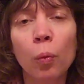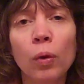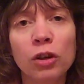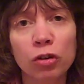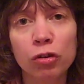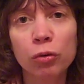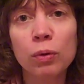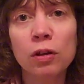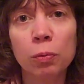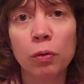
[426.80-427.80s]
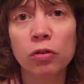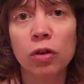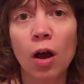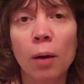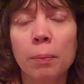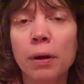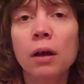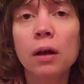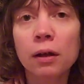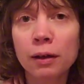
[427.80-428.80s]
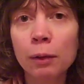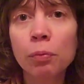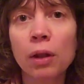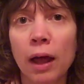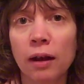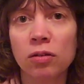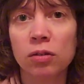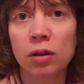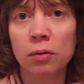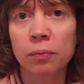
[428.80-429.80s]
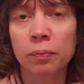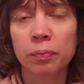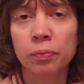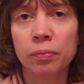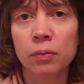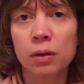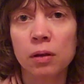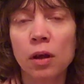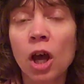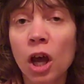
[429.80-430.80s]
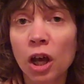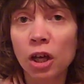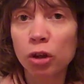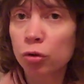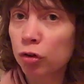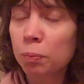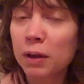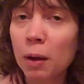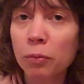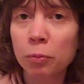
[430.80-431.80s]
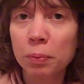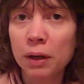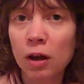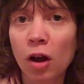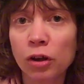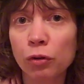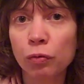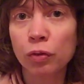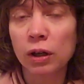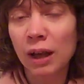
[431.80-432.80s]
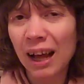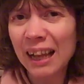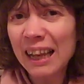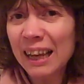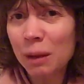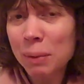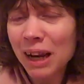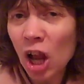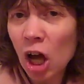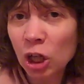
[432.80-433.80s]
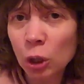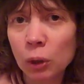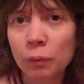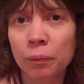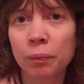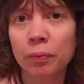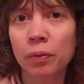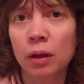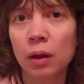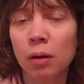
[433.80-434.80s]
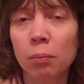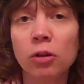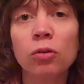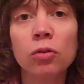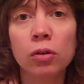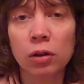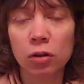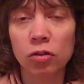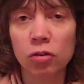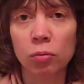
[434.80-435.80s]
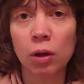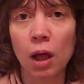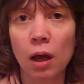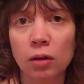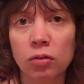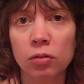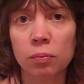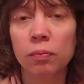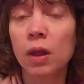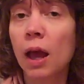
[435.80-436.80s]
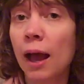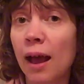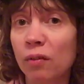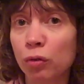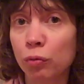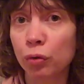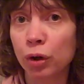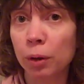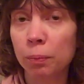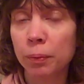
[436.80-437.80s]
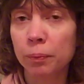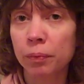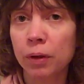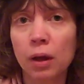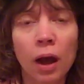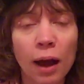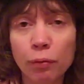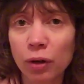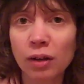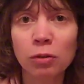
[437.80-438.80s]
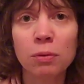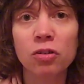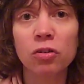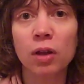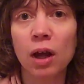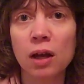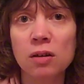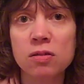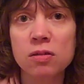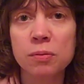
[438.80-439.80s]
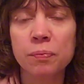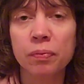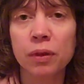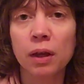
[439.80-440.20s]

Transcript: When you're 2 weeks post-op, keep relaxing. You should be able to be on your feet a little bit longer, but you still need to just relax. Have your foot up. I forgot to mention the ice.